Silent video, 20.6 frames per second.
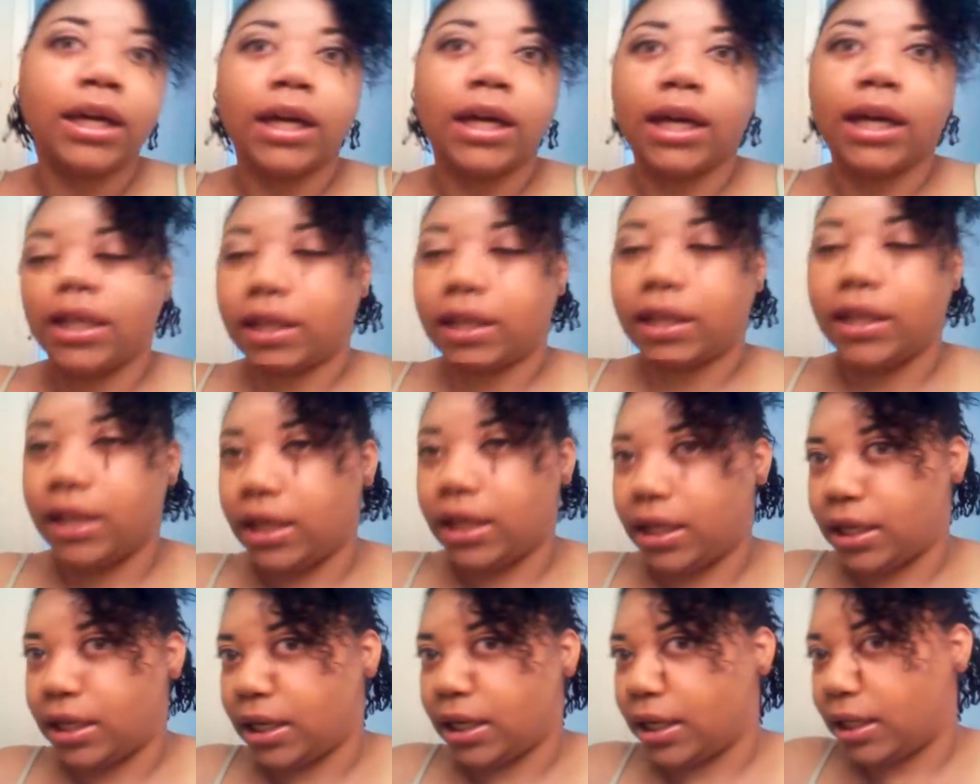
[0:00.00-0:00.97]
And
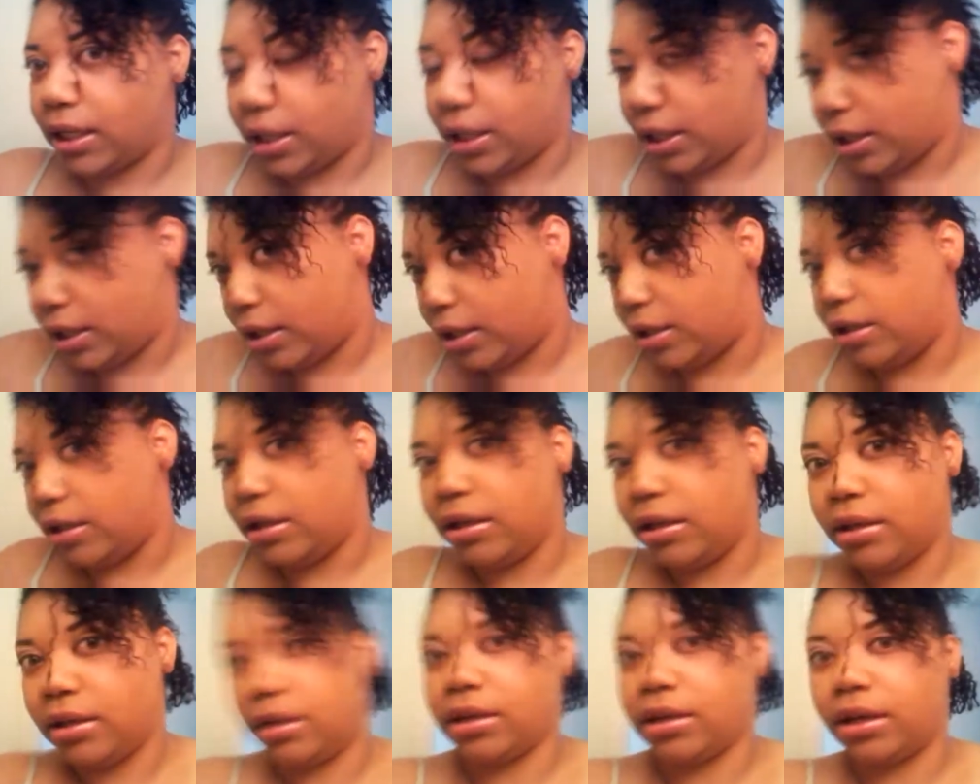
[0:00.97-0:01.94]
then I did
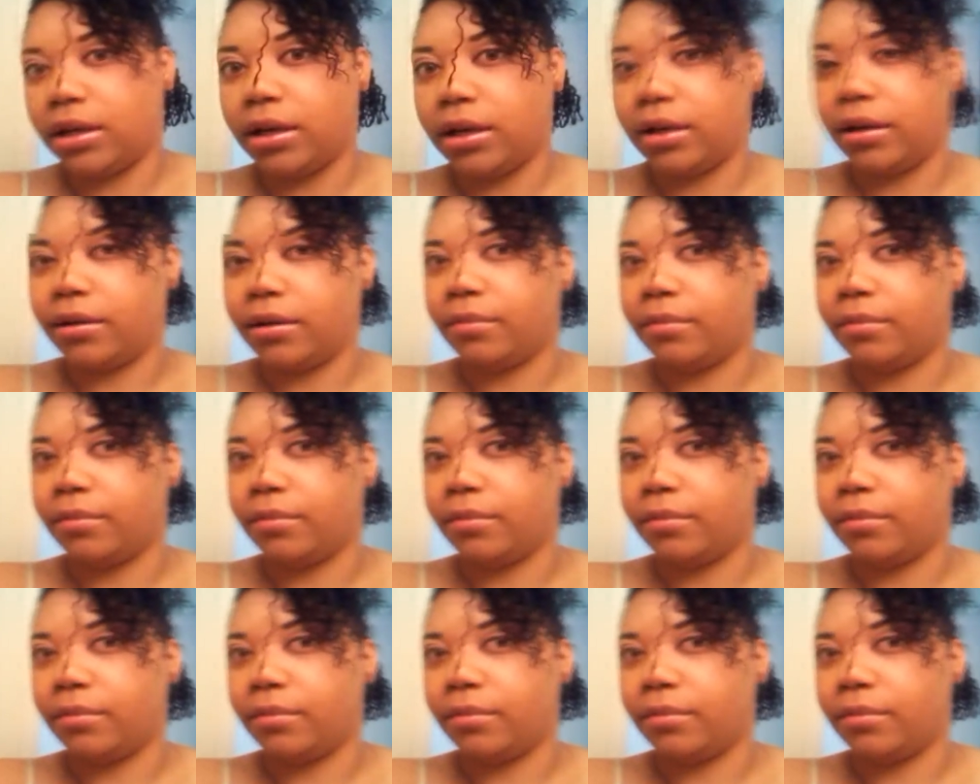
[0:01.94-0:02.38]
um,